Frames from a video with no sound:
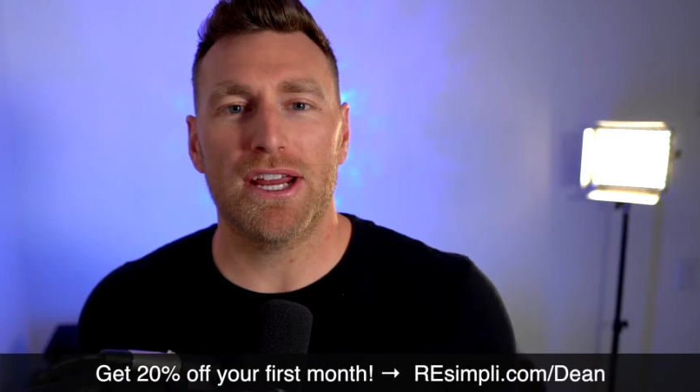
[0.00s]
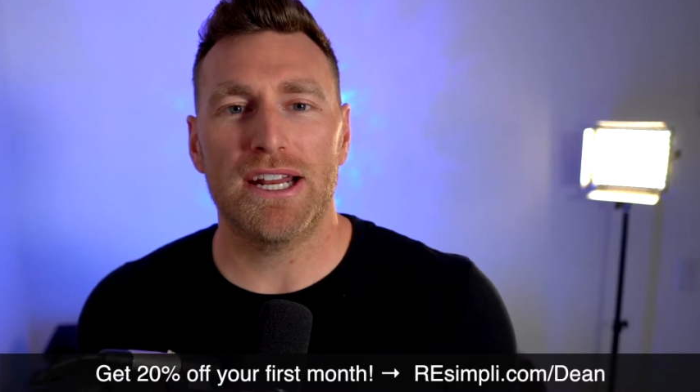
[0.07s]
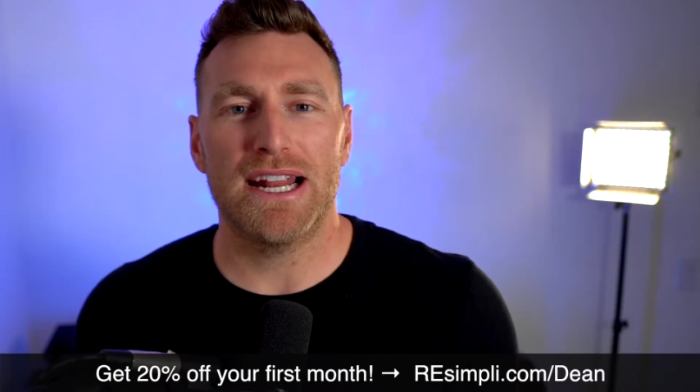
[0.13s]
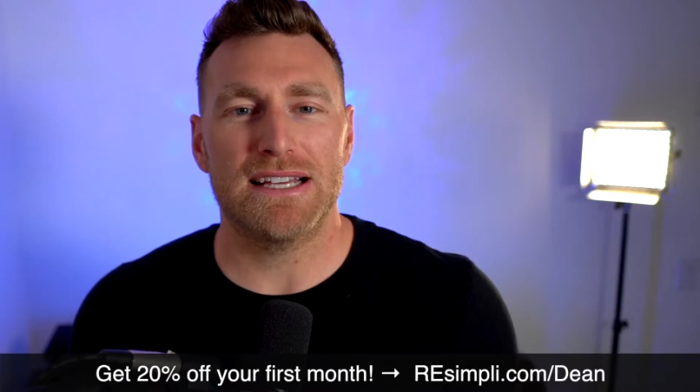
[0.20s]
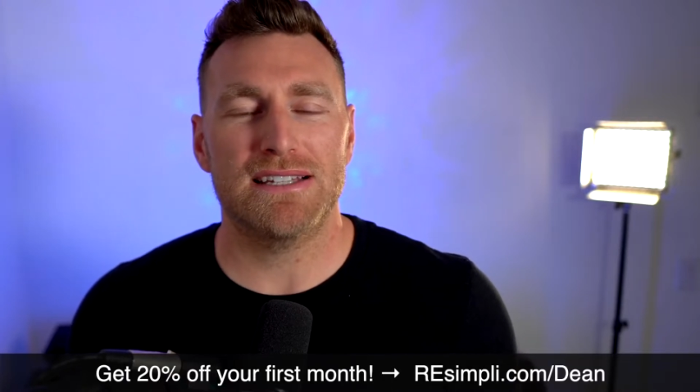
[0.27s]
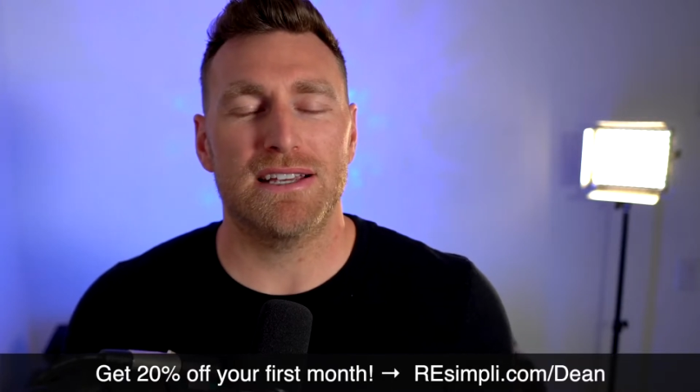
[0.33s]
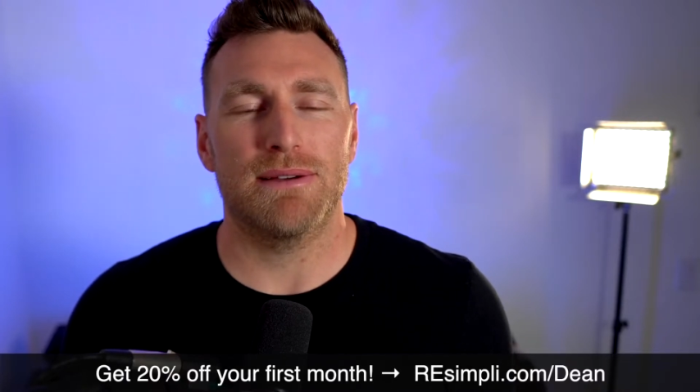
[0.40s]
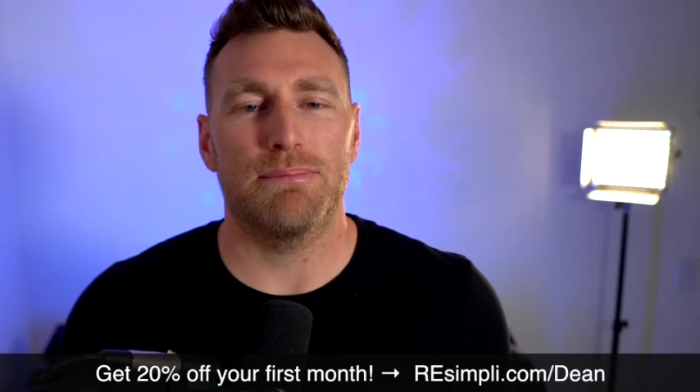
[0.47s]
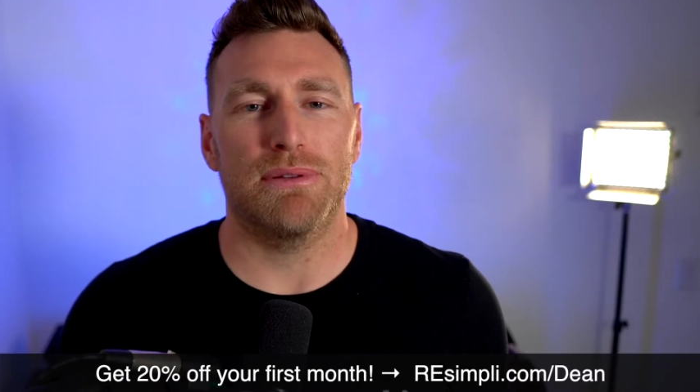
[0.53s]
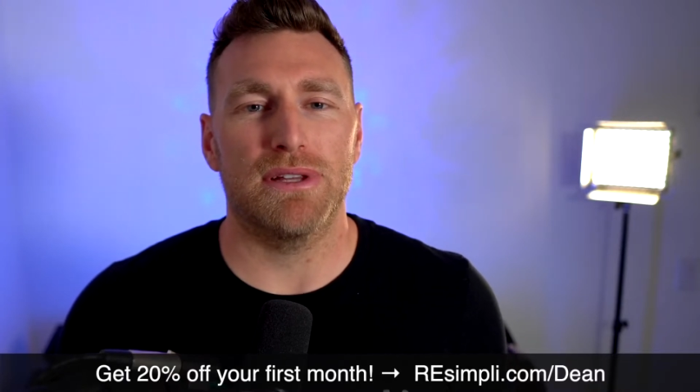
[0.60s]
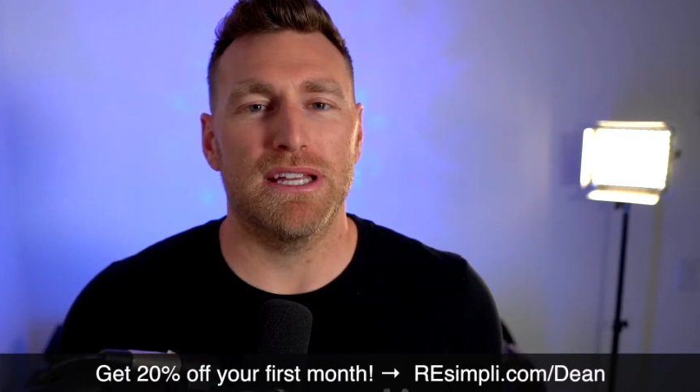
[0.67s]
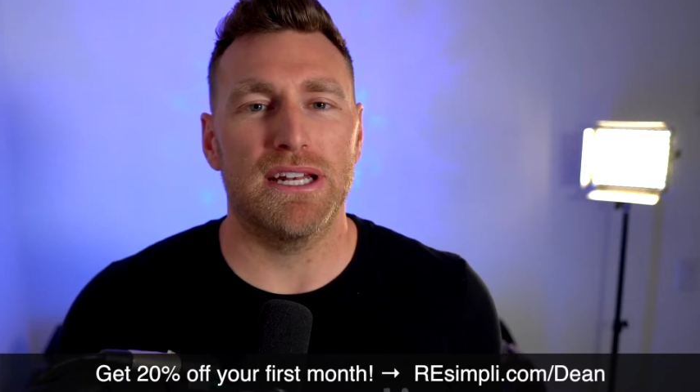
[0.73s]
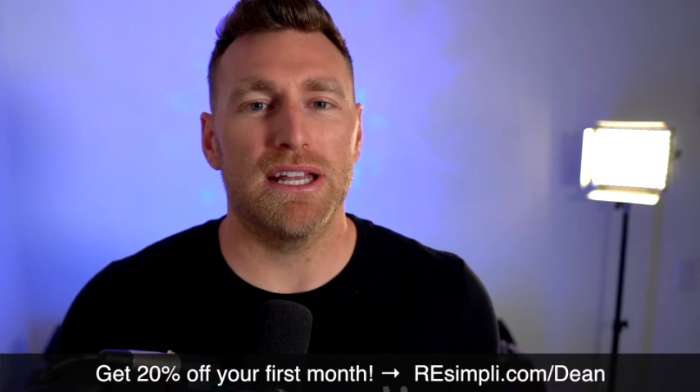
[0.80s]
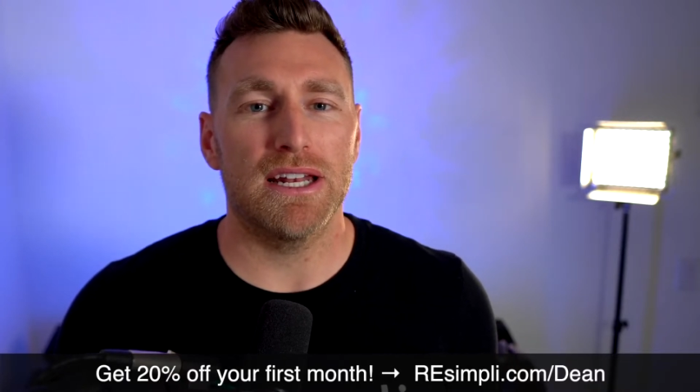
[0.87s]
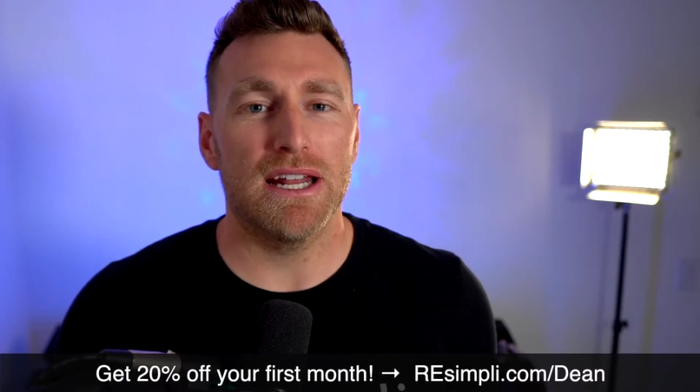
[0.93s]
it as
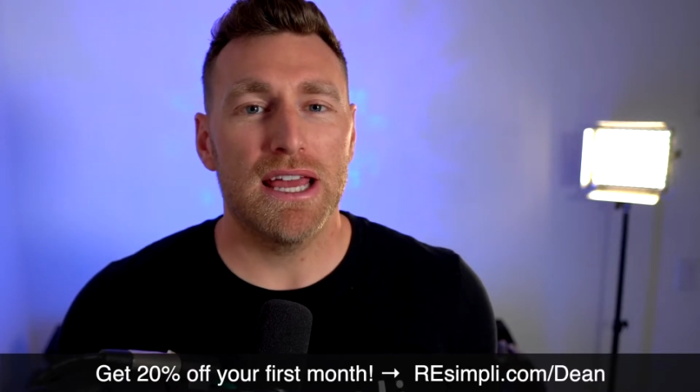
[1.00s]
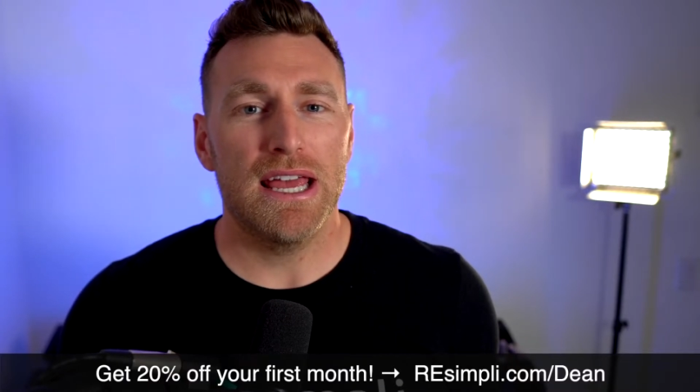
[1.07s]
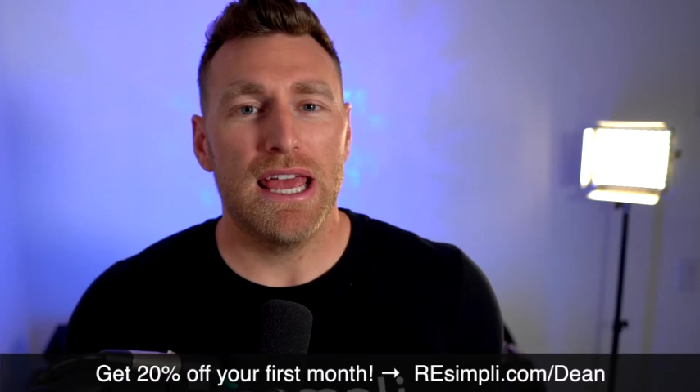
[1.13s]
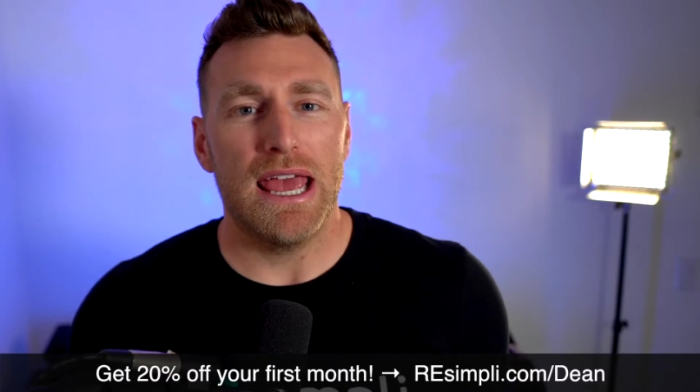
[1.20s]
completed,